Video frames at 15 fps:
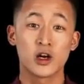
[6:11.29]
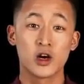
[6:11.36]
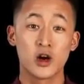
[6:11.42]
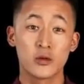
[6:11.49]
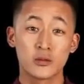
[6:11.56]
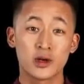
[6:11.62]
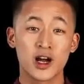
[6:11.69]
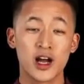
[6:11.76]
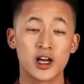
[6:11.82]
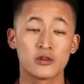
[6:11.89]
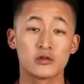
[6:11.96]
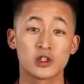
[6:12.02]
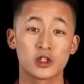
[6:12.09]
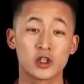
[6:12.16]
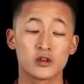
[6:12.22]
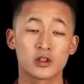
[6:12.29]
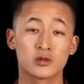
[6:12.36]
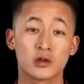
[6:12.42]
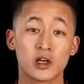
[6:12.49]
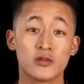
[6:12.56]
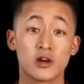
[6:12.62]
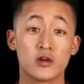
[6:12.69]
On play, reduce
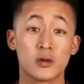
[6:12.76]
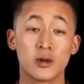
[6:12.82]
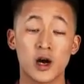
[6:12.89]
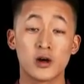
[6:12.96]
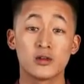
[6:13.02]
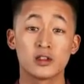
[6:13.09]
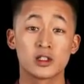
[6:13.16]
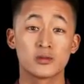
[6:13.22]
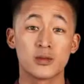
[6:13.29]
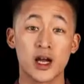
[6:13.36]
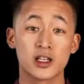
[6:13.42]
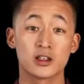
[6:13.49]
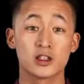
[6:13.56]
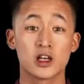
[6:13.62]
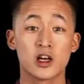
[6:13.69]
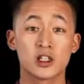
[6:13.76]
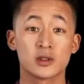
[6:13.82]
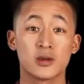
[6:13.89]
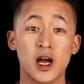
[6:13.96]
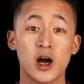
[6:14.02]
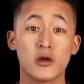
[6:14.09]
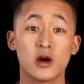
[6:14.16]
one of your opponent's battle card's
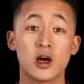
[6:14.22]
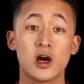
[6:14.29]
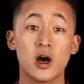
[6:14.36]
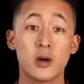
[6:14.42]
power